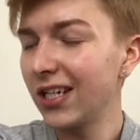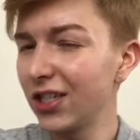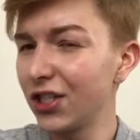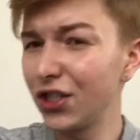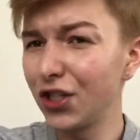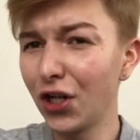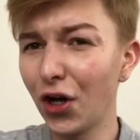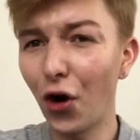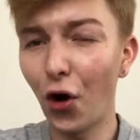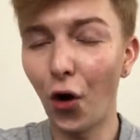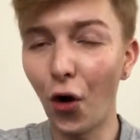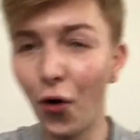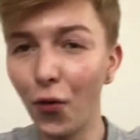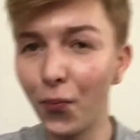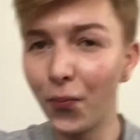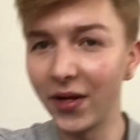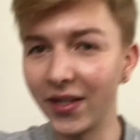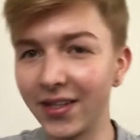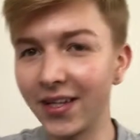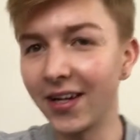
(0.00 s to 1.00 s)
she
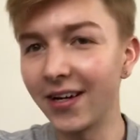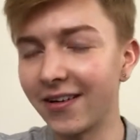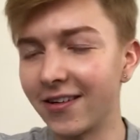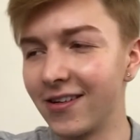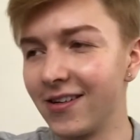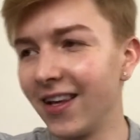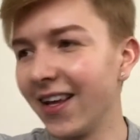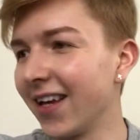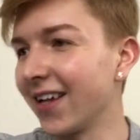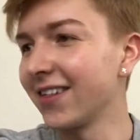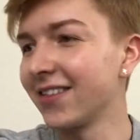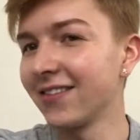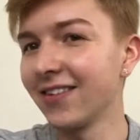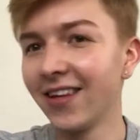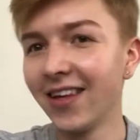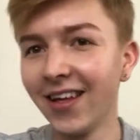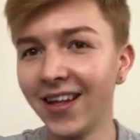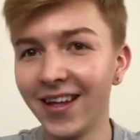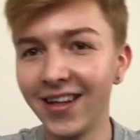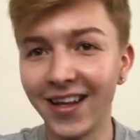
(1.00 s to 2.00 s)
opened her legs
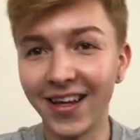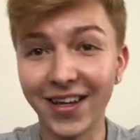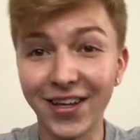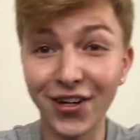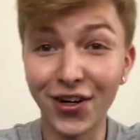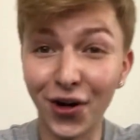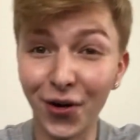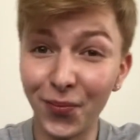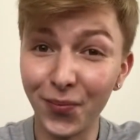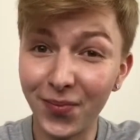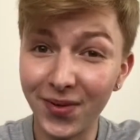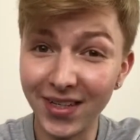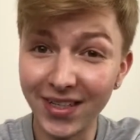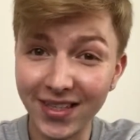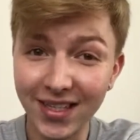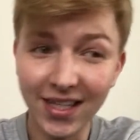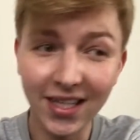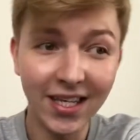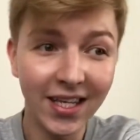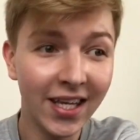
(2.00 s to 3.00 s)
like
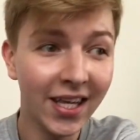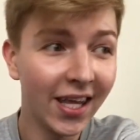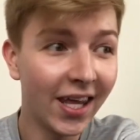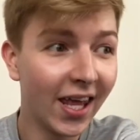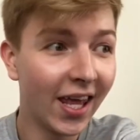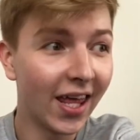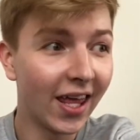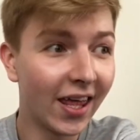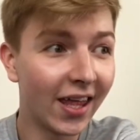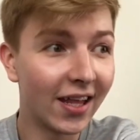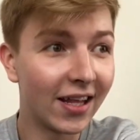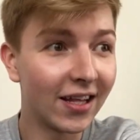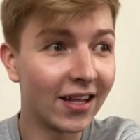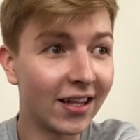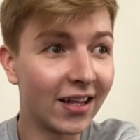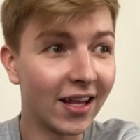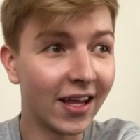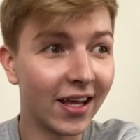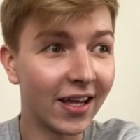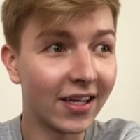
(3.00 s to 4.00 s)
completely,
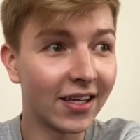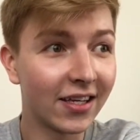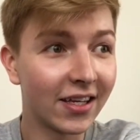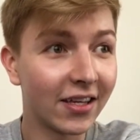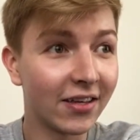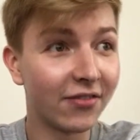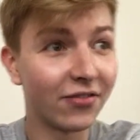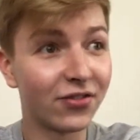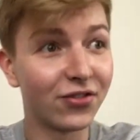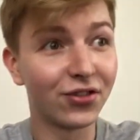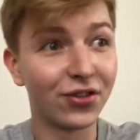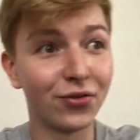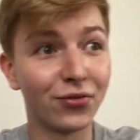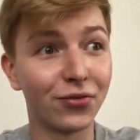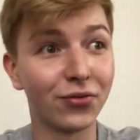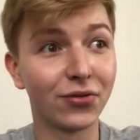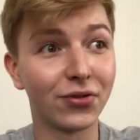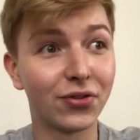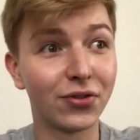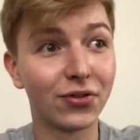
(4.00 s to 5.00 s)
like if she
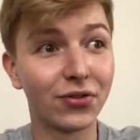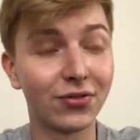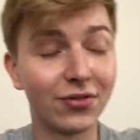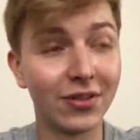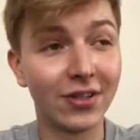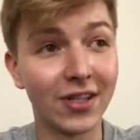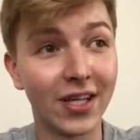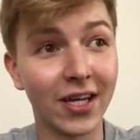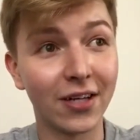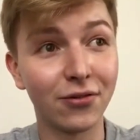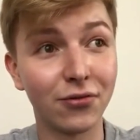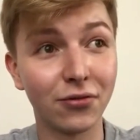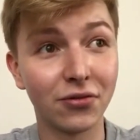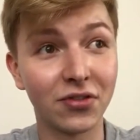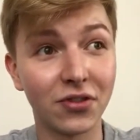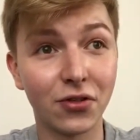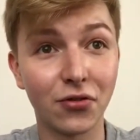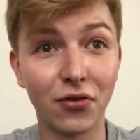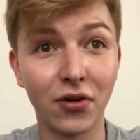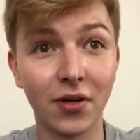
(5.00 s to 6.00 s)
would like to
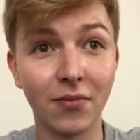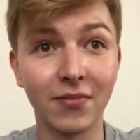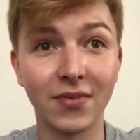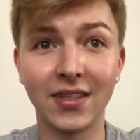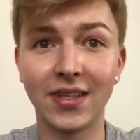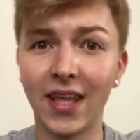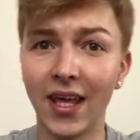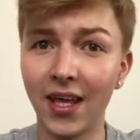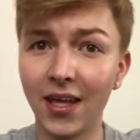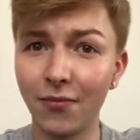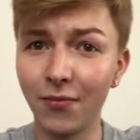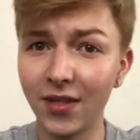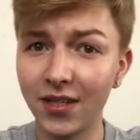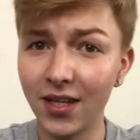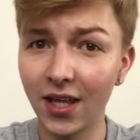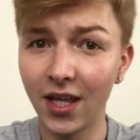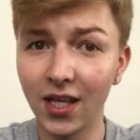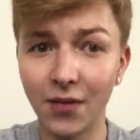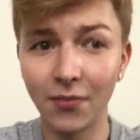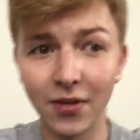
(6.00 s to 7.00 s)
scream, take me
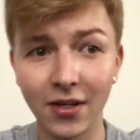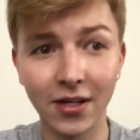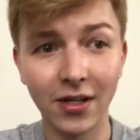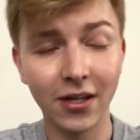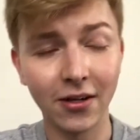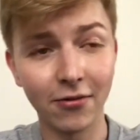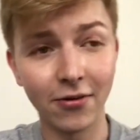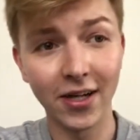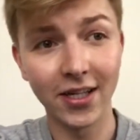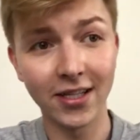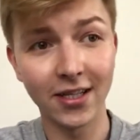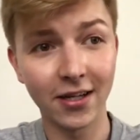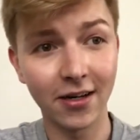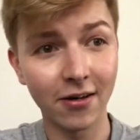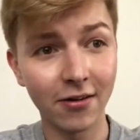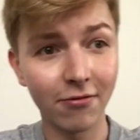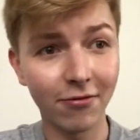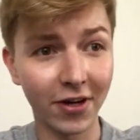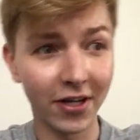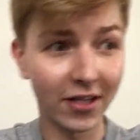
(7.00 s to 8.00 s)
right
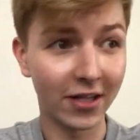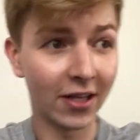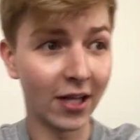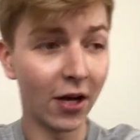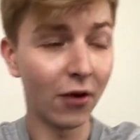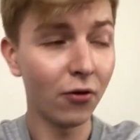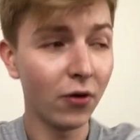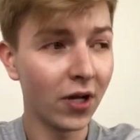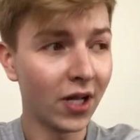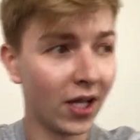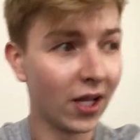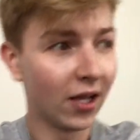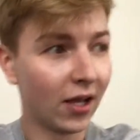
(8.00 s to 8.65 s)
there, right now.